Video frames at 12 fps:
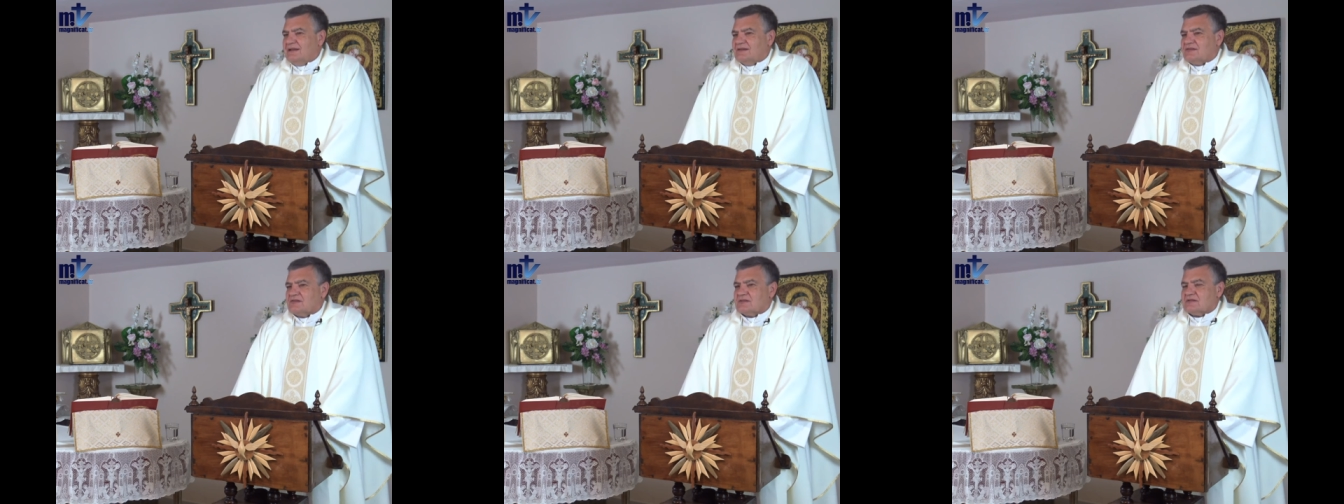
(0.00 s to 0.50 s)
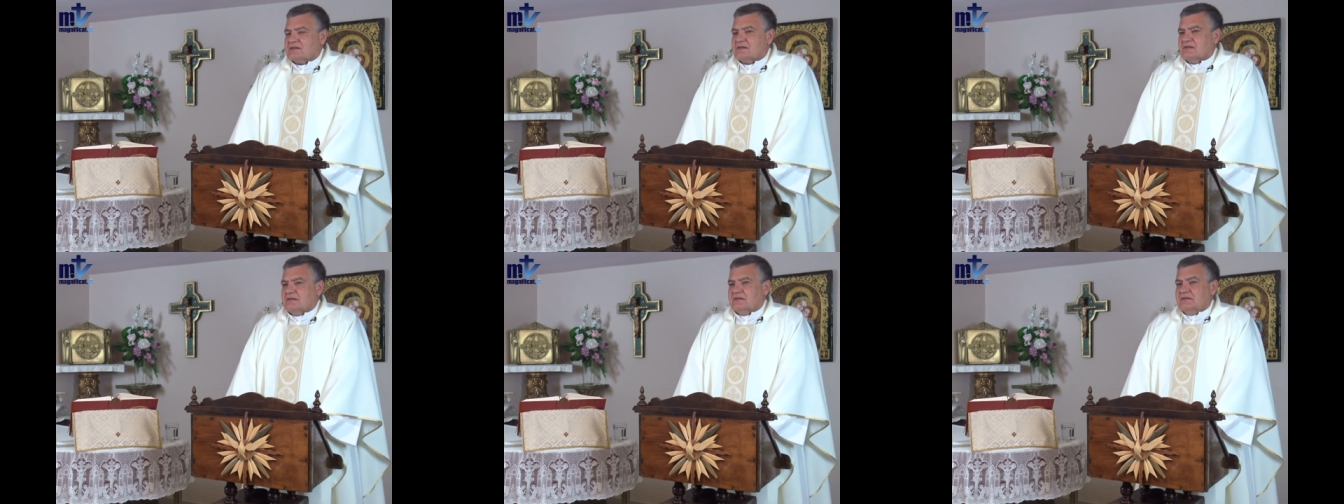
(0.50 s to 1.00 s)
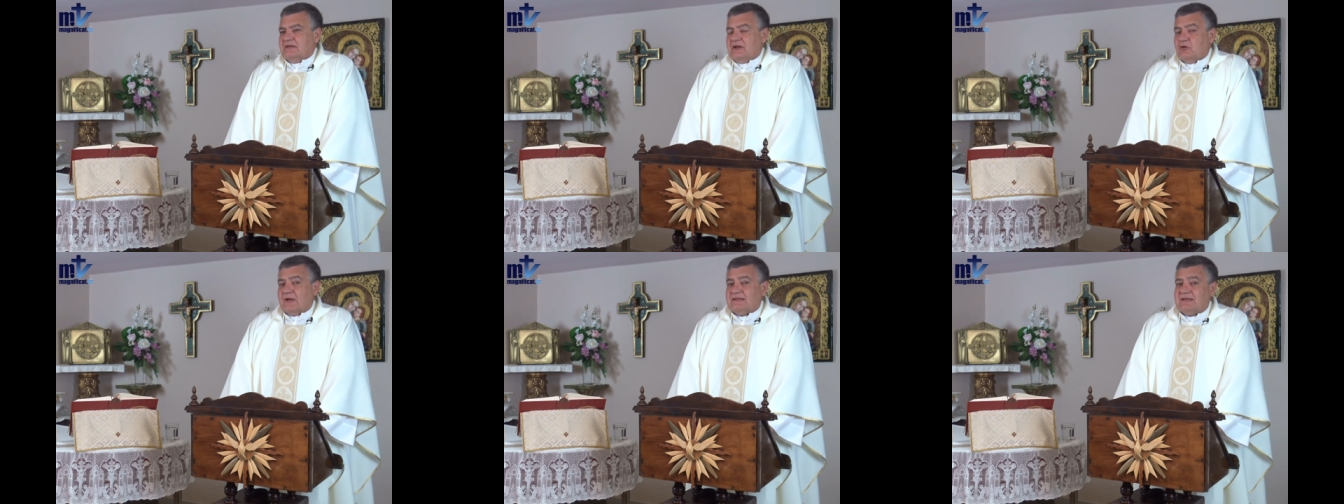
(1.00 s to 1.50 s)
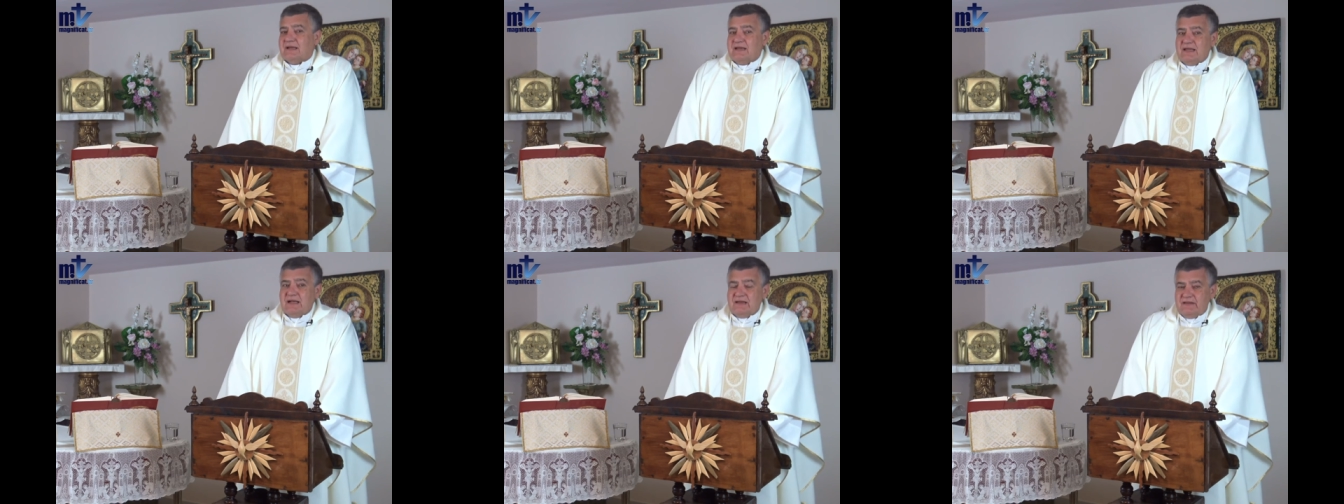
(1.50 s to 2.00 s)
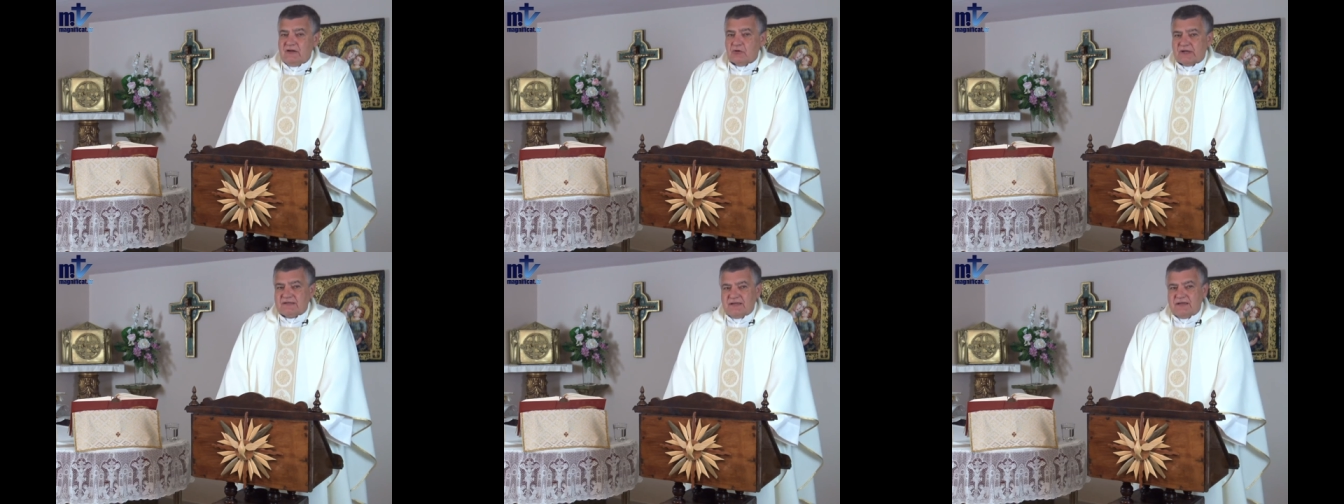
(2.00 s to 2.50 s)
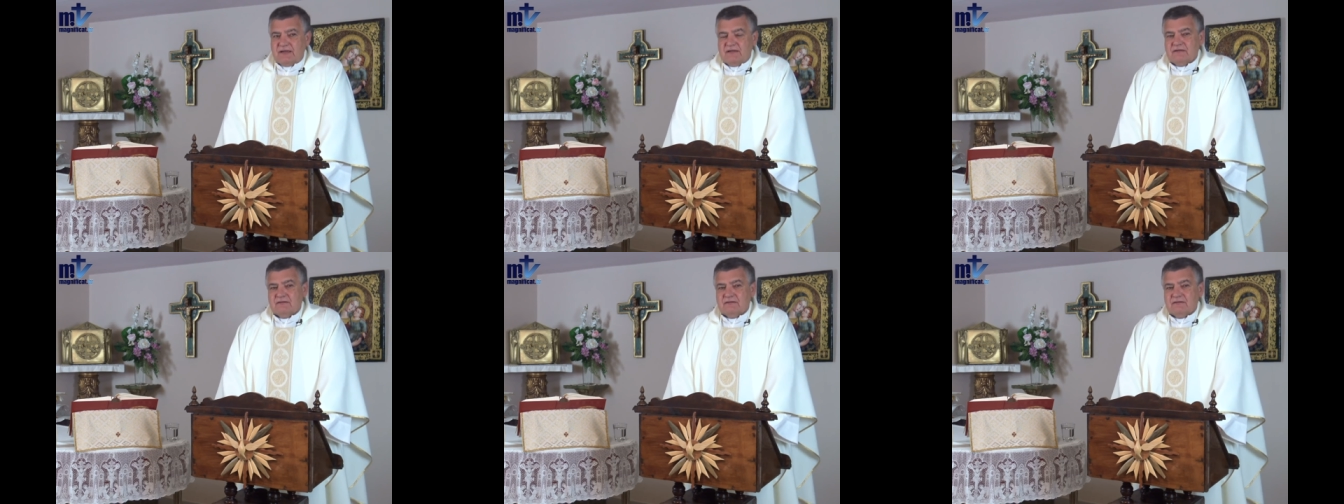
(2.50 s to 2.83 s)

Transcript: of what they had and what they have,